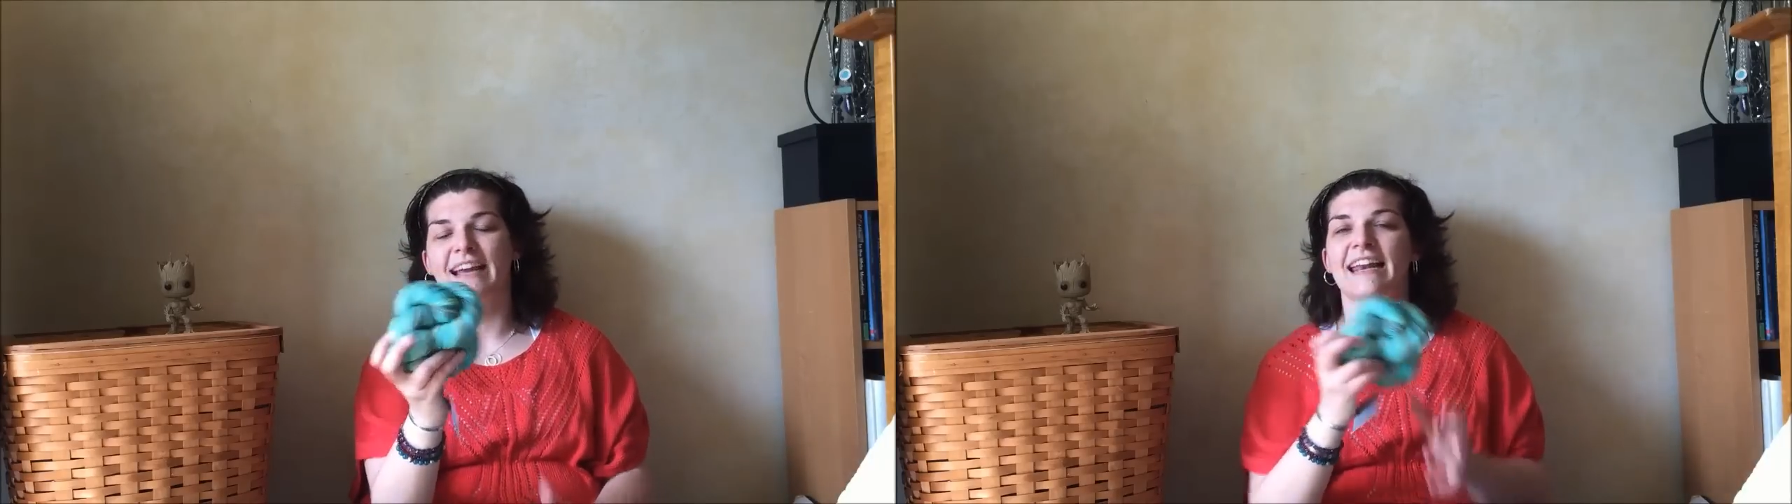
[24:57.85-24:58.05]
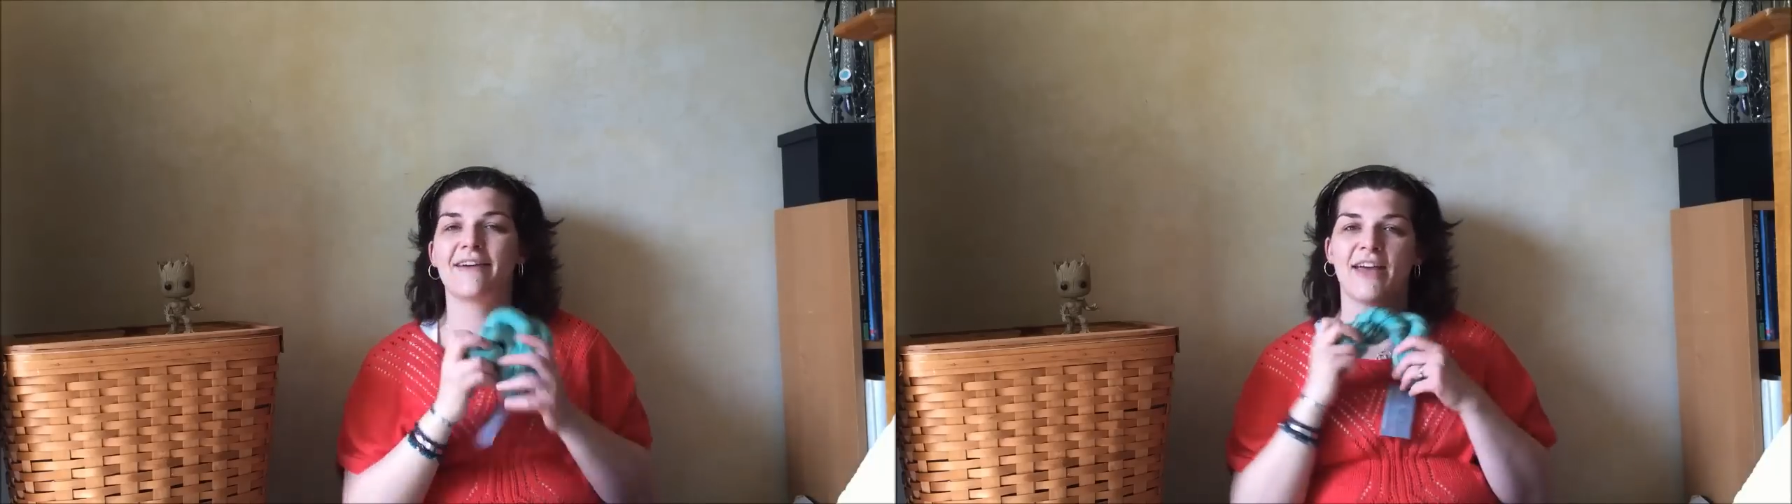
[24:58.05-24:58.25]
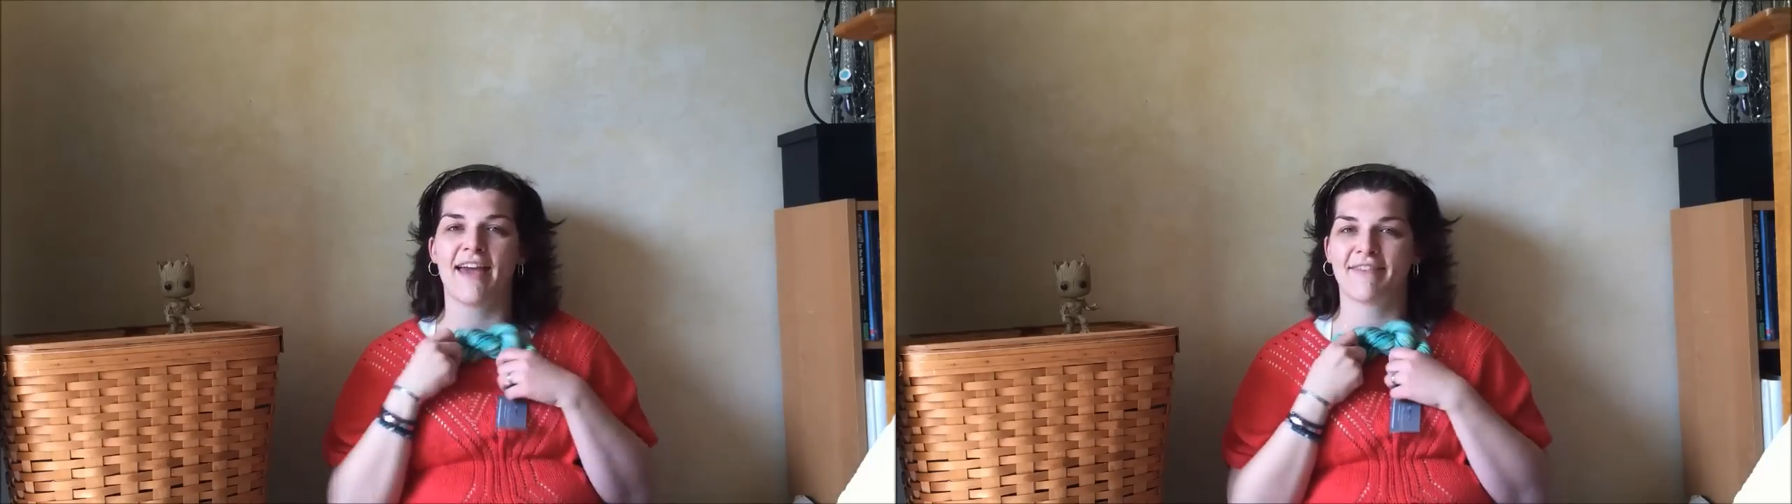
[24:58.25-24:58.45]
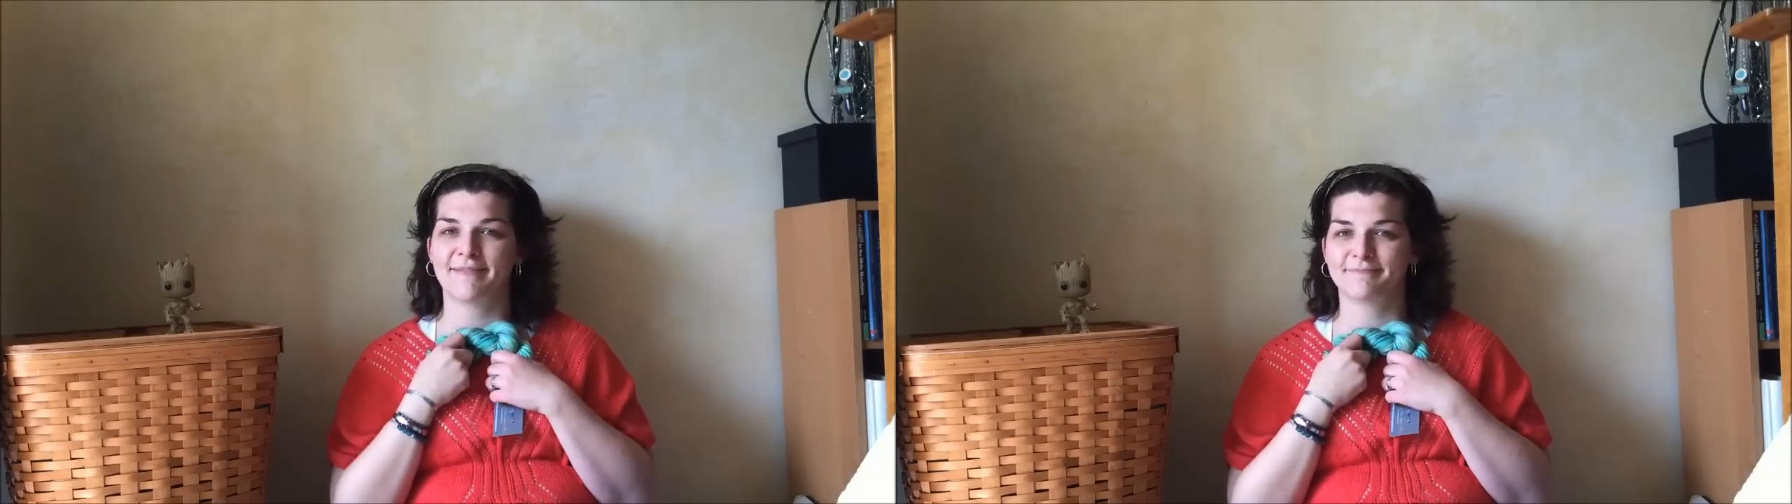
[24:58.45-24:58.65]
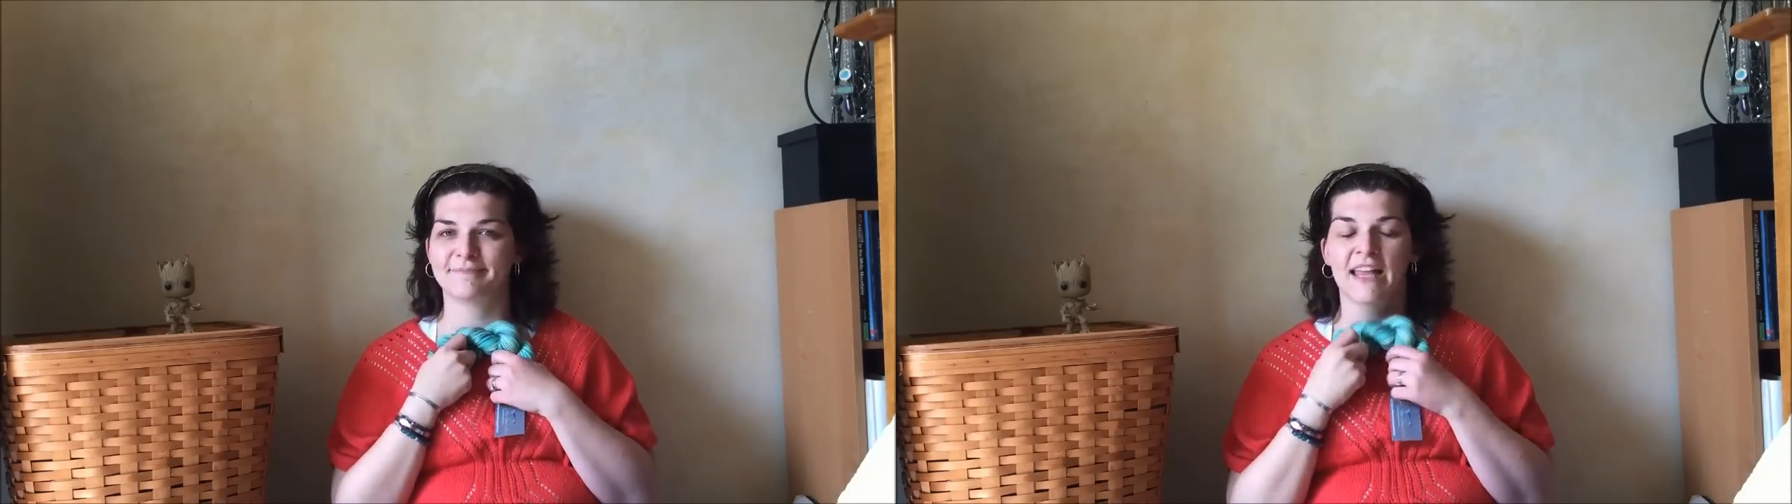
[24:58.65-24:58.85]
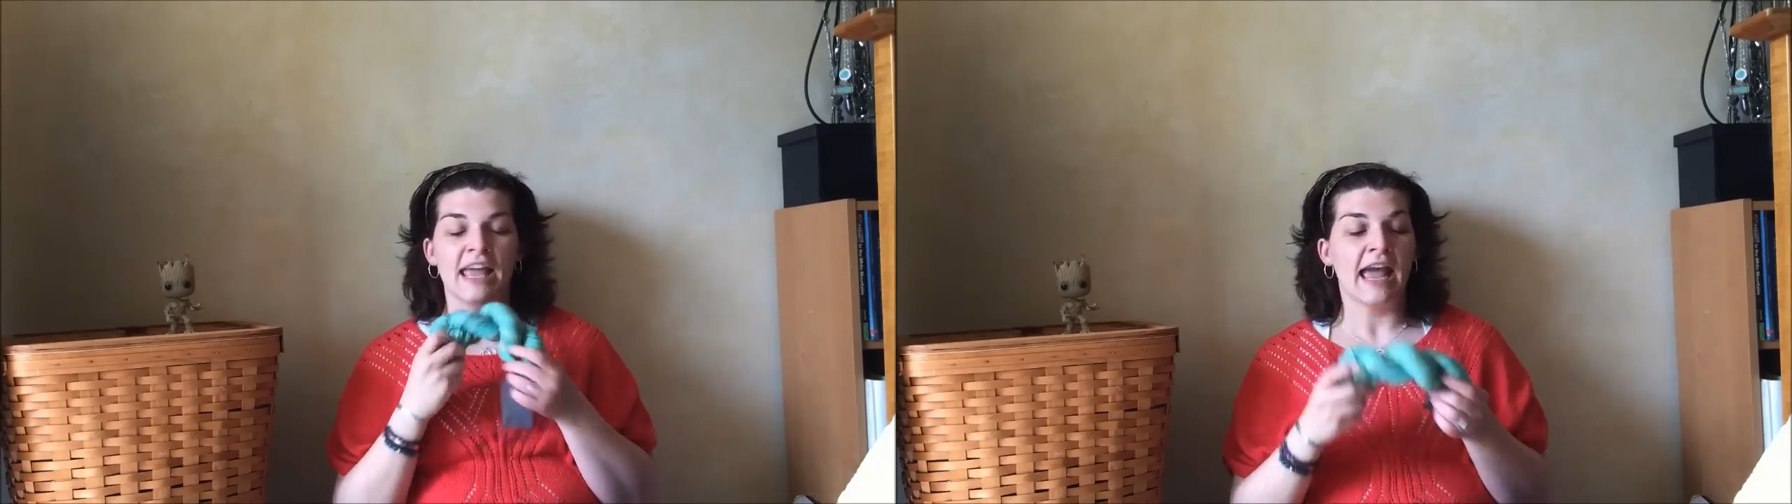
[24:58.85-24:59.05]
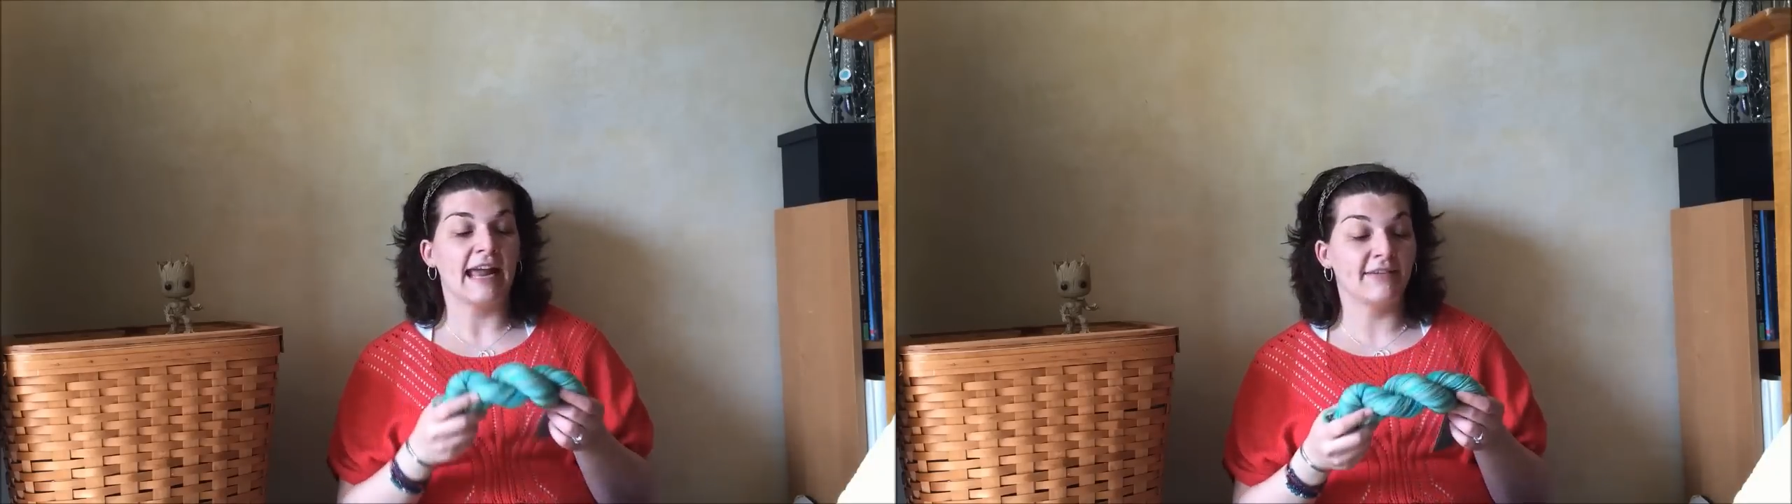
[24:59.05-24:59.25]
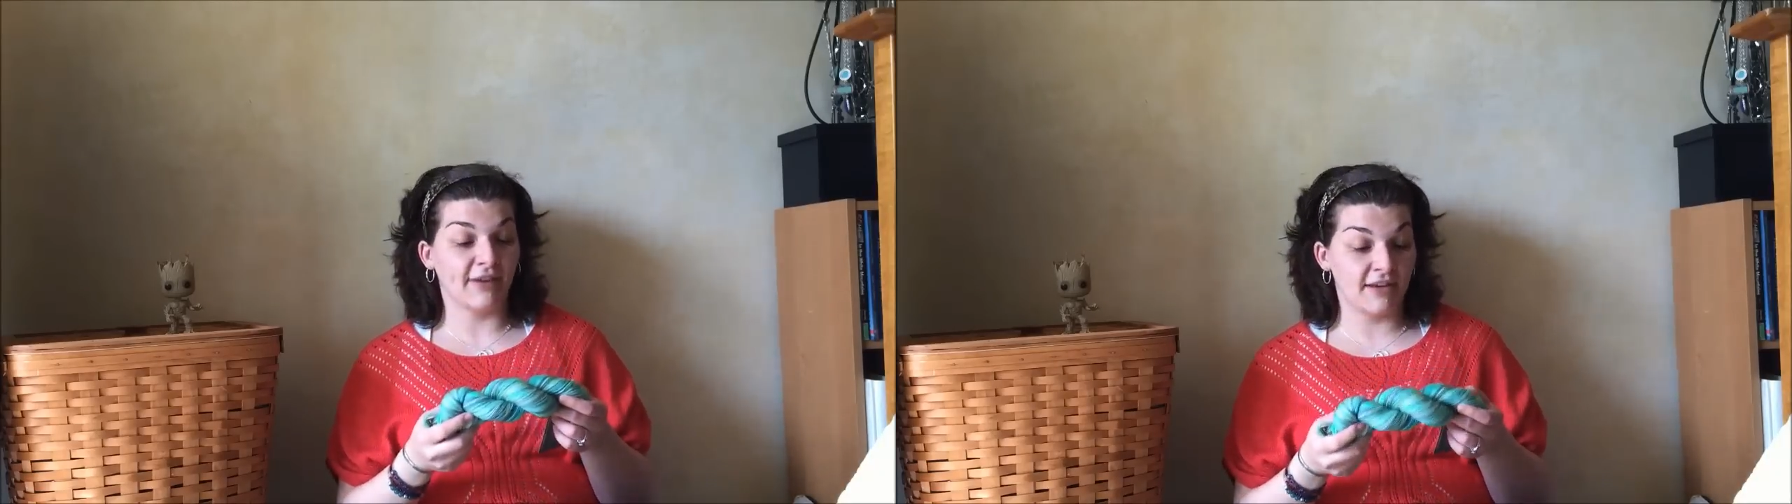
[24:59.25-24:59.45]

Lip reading: And now I have it. And if